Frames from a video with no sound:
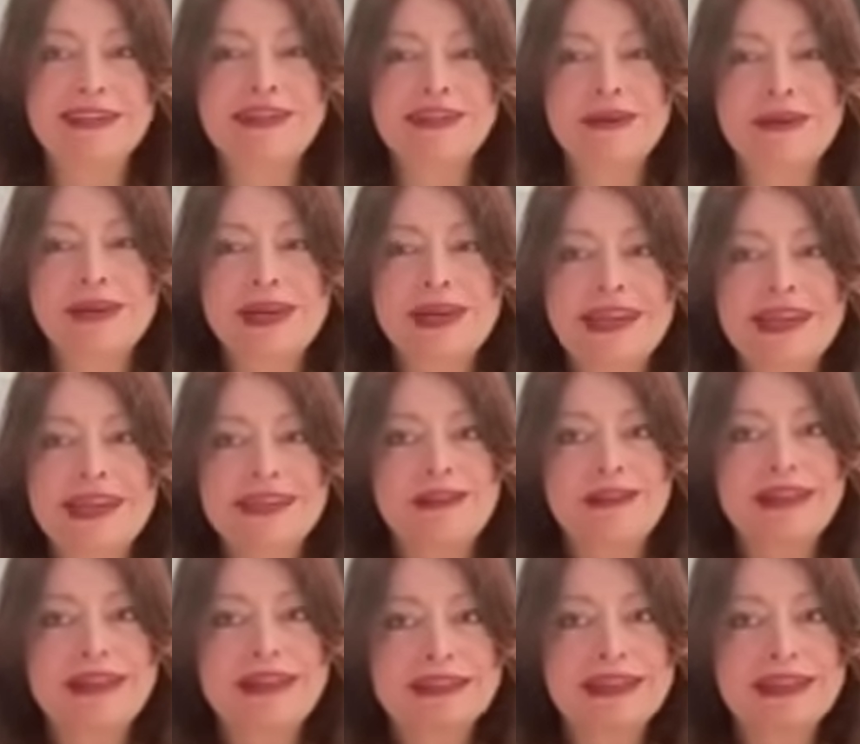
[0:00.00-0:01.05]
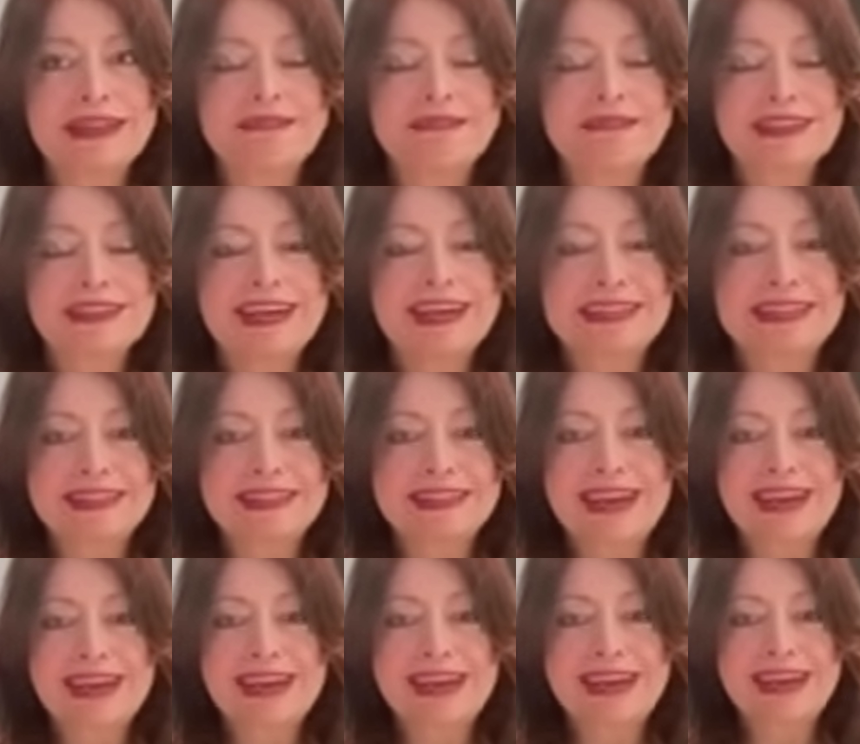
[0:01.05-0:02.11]
I tell myself is I say,
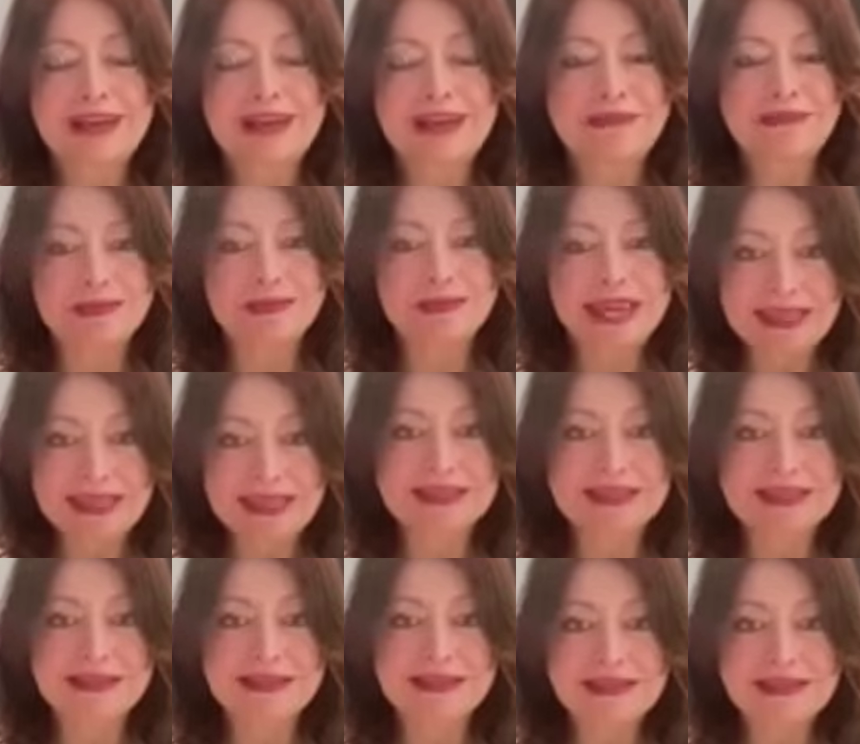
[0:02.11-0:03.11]
I am space.